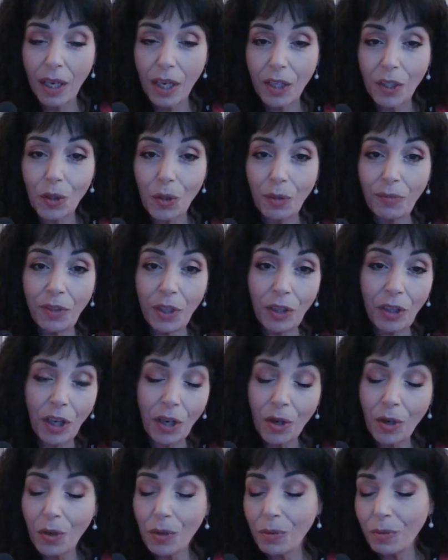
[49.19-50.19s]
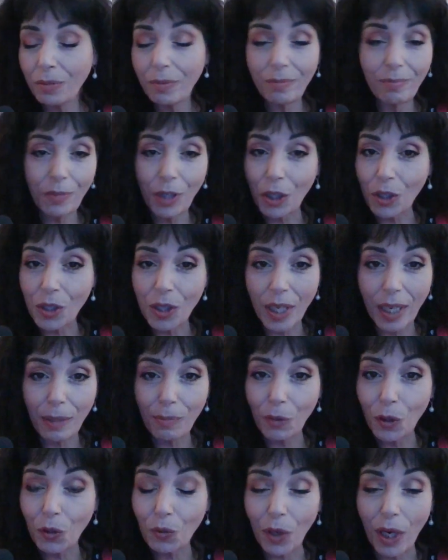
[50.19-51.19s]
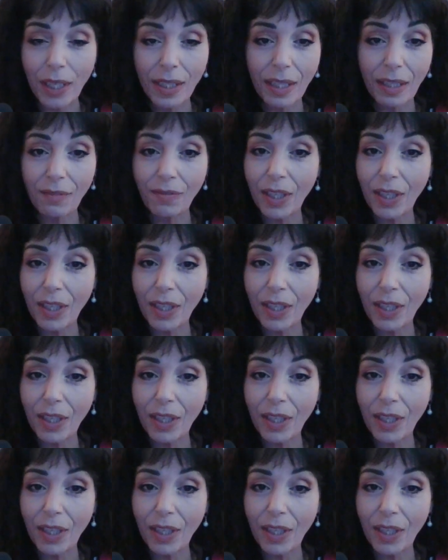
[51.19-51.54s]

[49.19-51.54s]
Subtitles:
So if you know your sun, moon, rising,